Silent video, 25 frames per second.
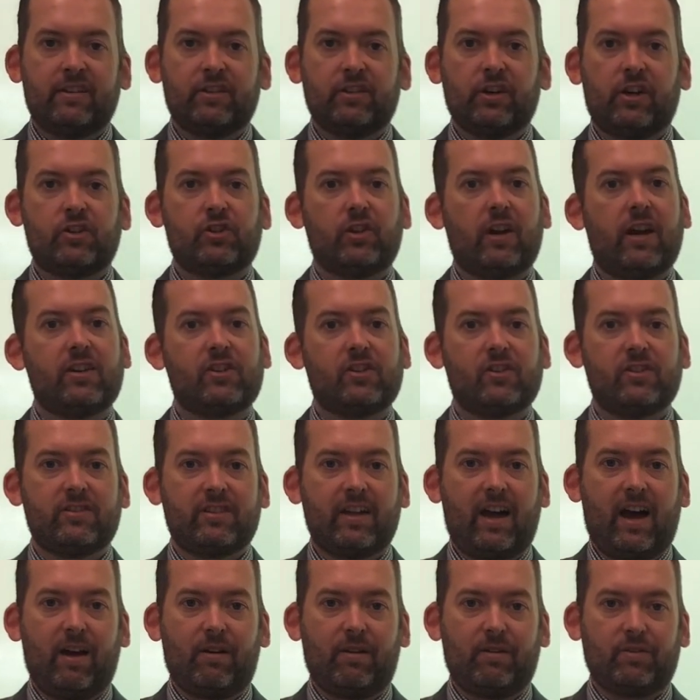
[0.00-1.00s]

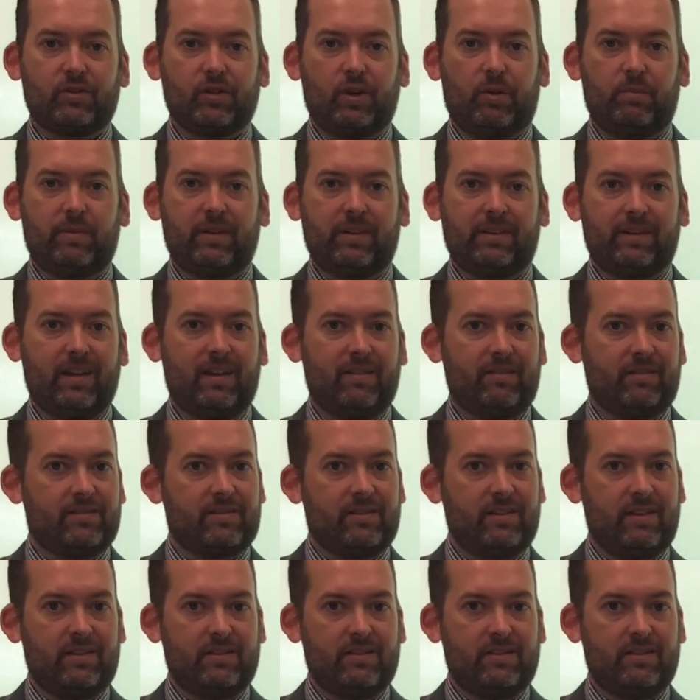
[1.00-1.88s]
Titrations are a topic that